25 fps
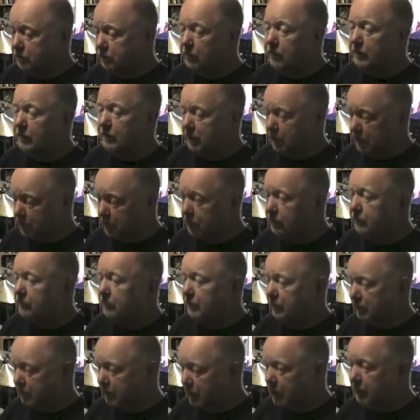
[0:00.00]
2 E and a
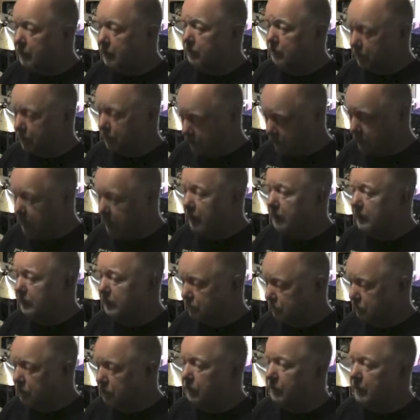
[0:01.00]
3 and a 1 E and a
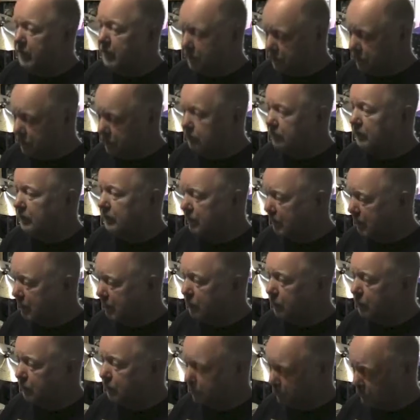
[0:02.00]
2 E and a 3
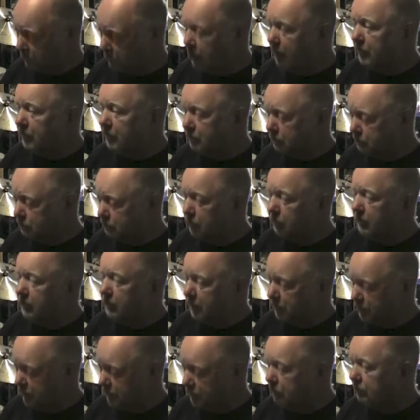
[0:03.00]
and a 1 E and a 2 E
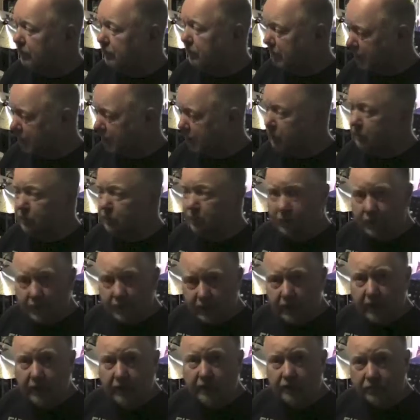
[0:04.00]
and a 3 and a 1
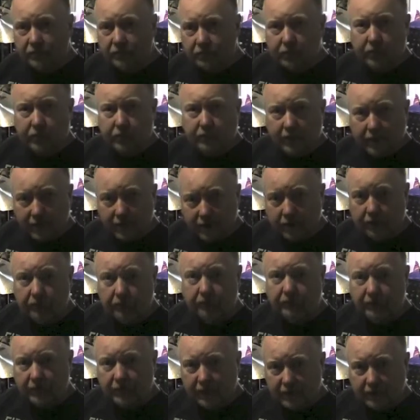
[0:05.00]
E and a 2 E and a
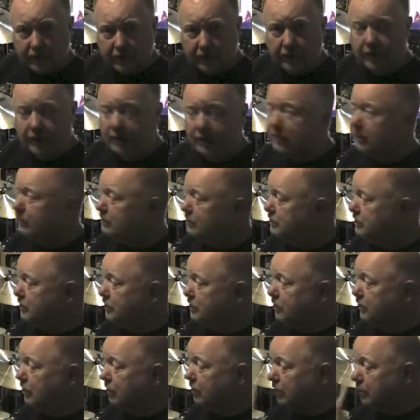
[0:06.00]
3 and a, which is
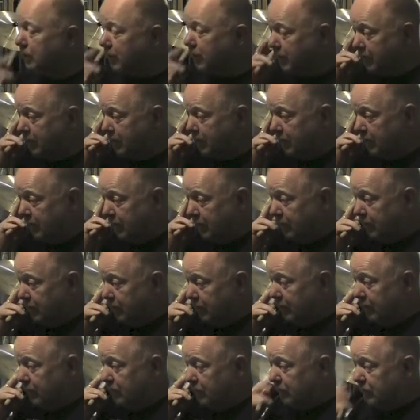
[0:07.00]
cool.
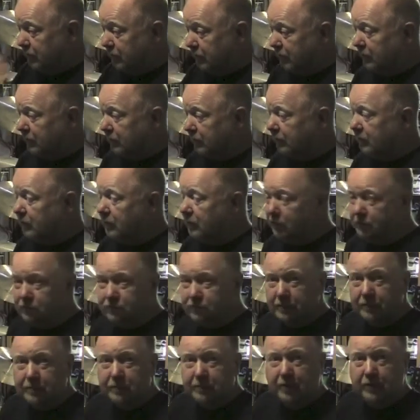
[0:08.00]
The 16th note
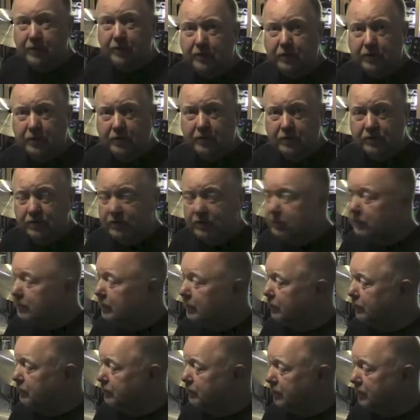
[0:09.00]
triplet I'm going to do
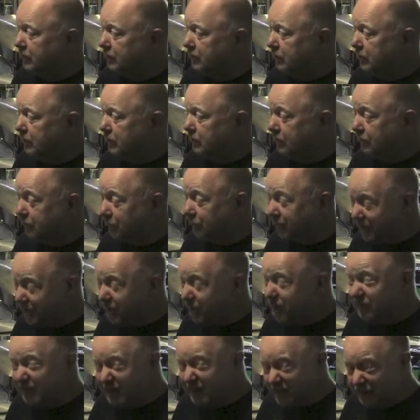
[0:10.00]
in front of you because I find it
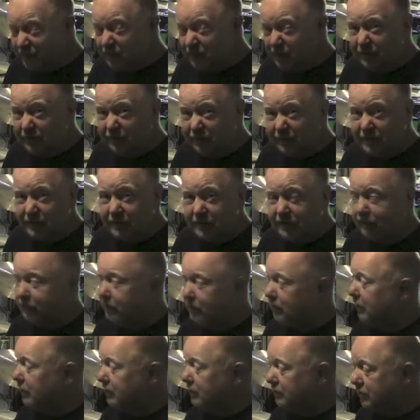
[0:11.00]
really, really, really
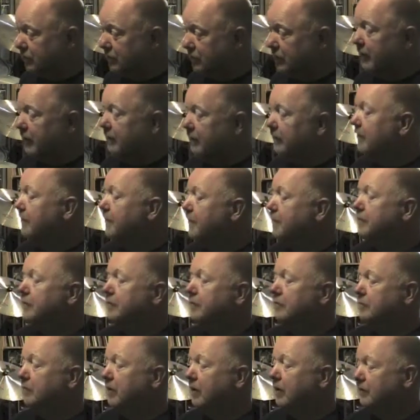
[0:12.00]
difficult.
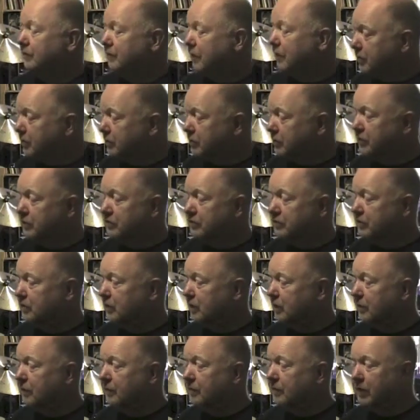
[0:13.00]
I find myself just
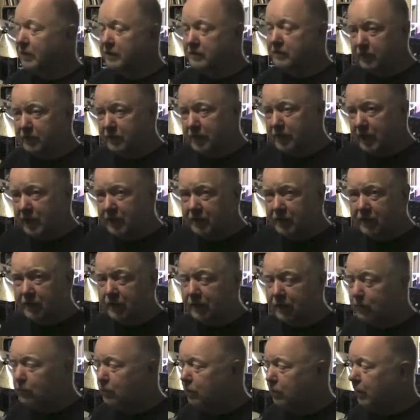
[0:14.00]
coming back to the accent
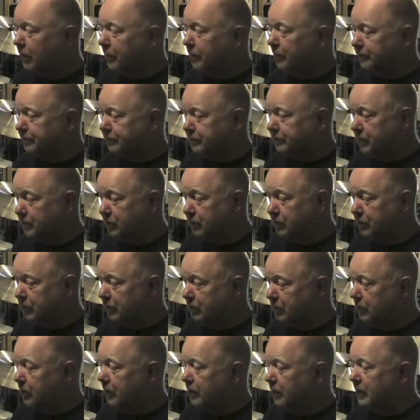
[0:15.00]
on 1, but you can
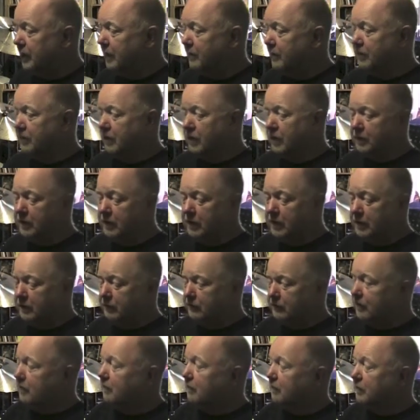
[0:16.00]
certainly have a go.
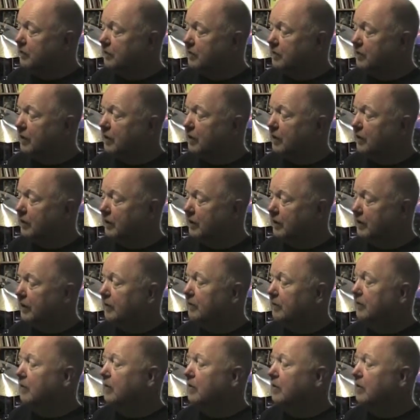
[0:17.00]
Very slowly is